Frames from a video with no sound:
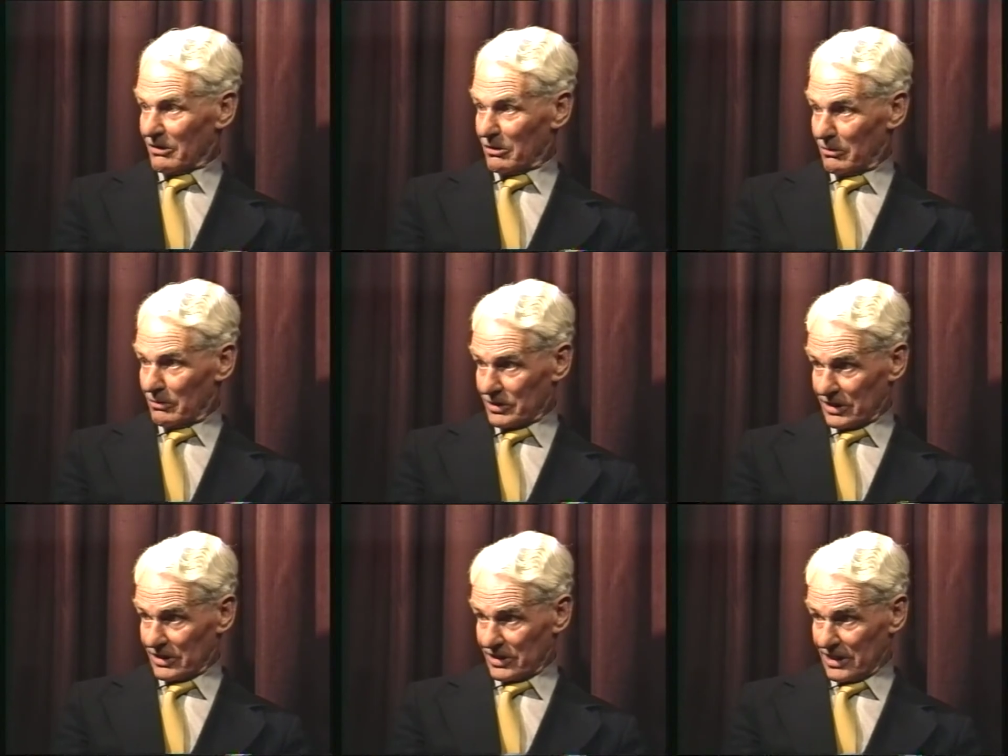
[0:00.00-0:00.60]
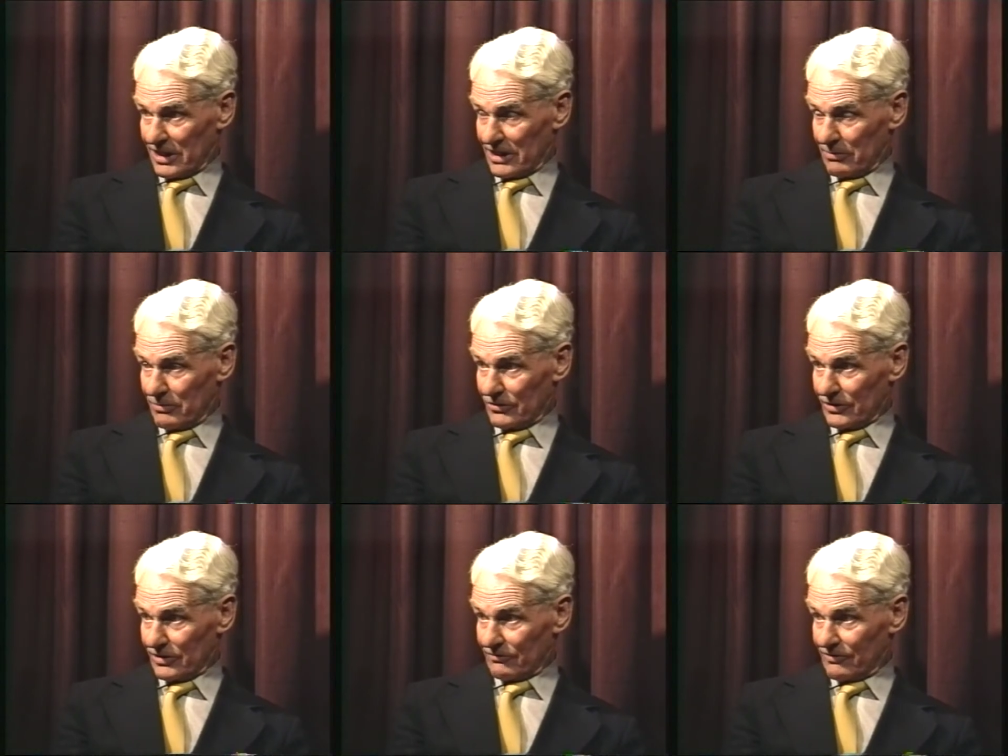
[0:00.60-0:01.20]
always concern a
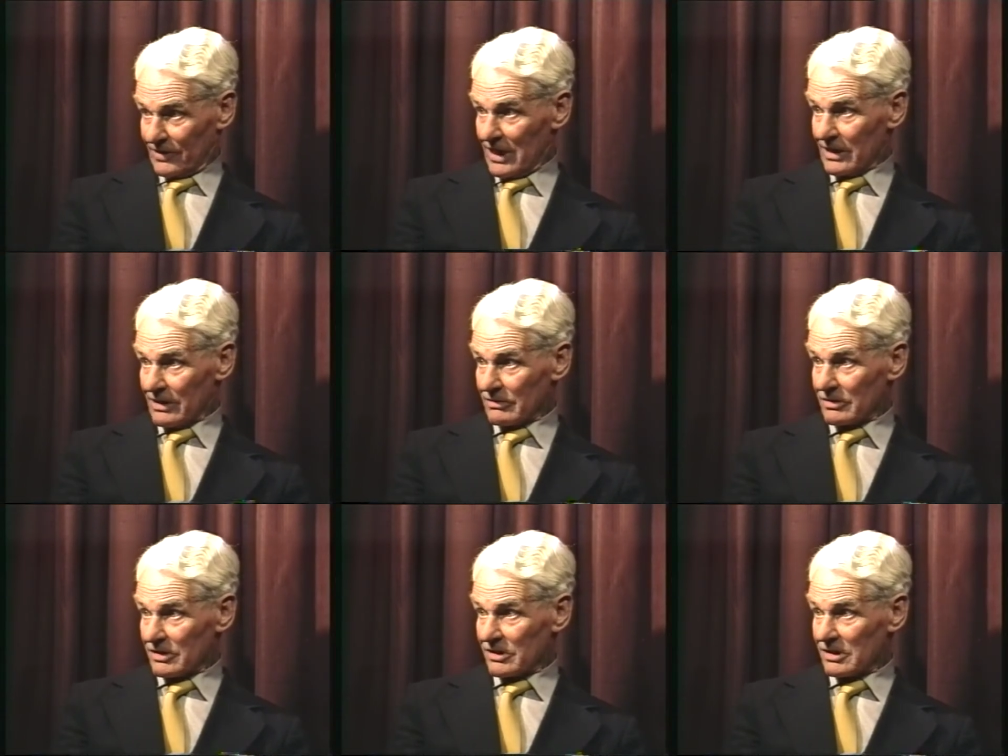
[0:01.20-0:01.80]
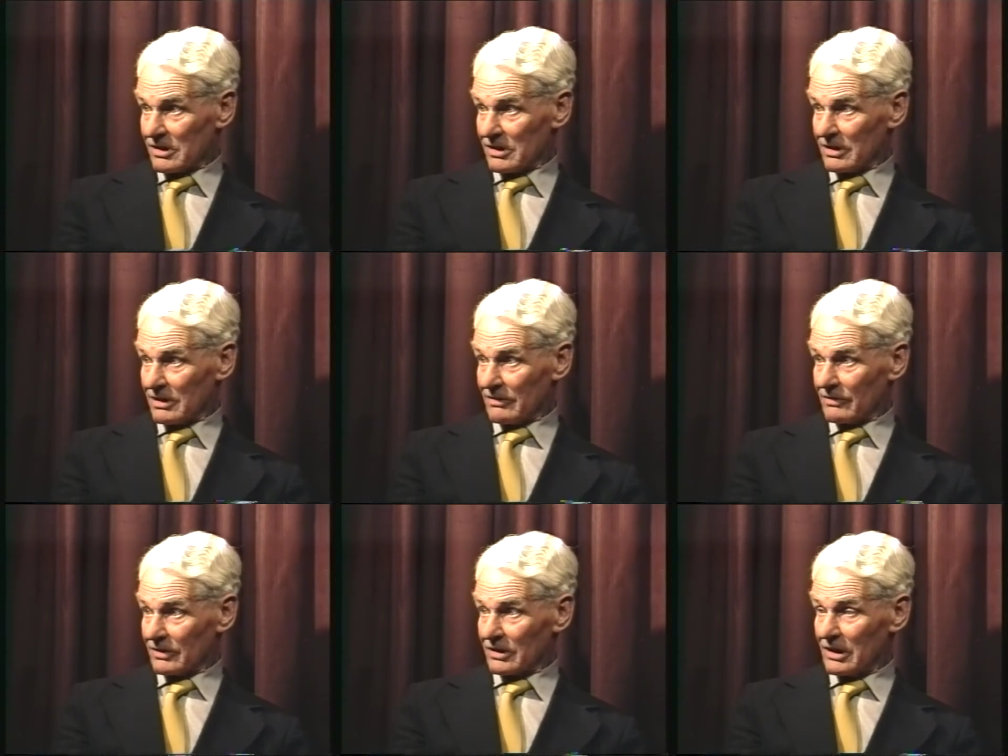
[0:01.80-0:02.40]
board of fellows
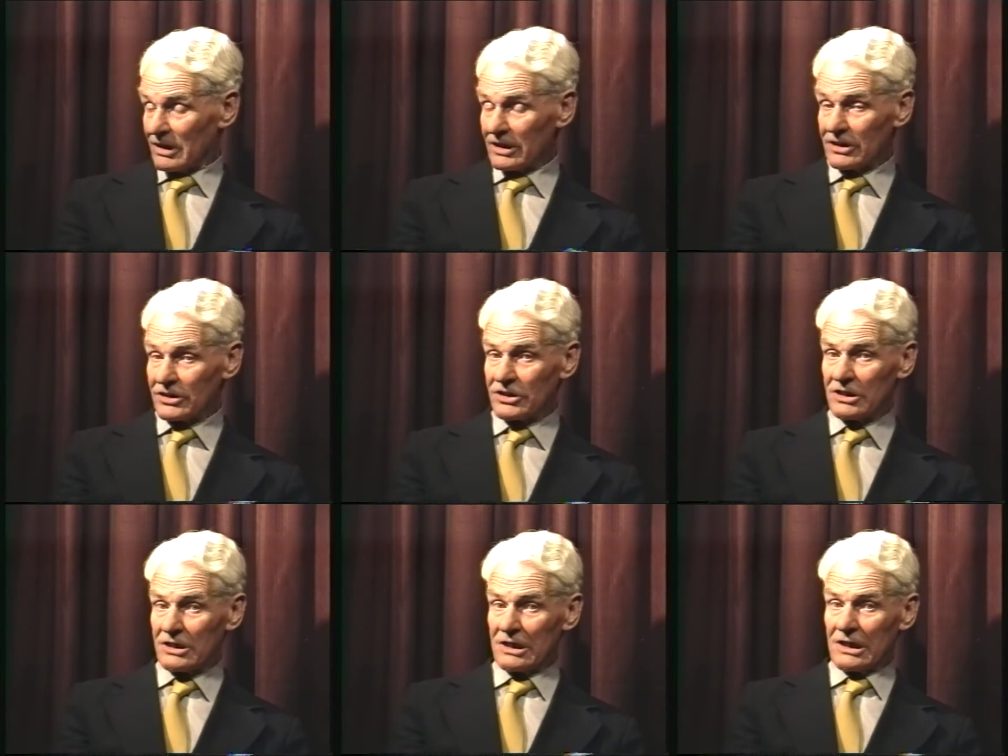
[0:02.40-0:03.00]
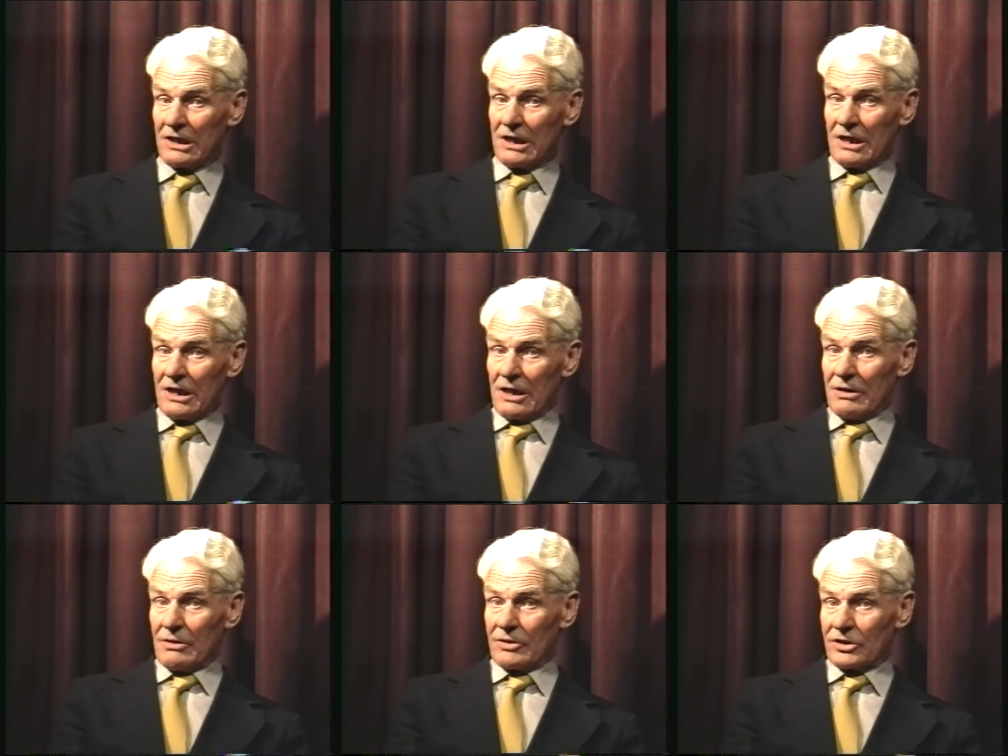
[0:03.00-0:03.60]
of a college,
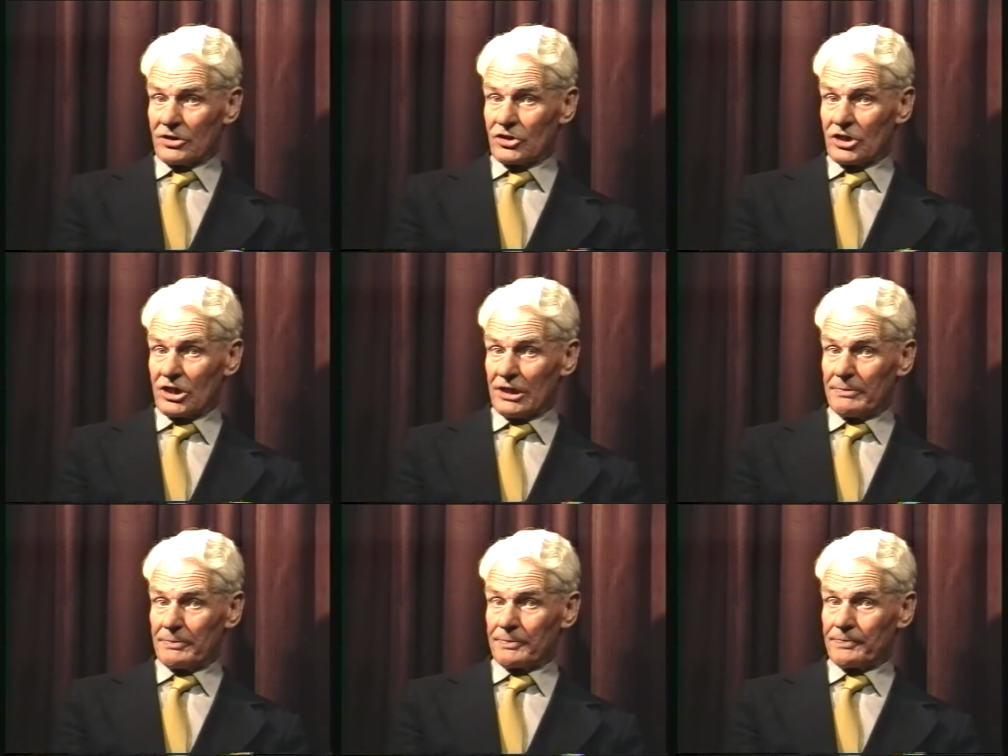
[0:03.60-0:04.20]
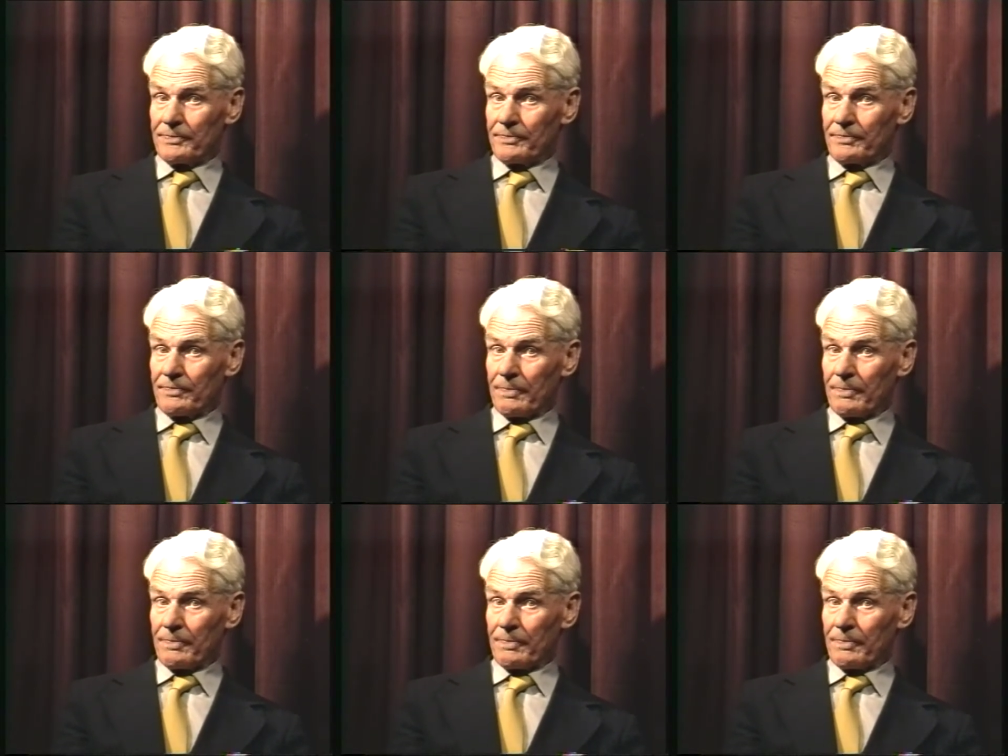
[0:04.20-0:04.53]
which um,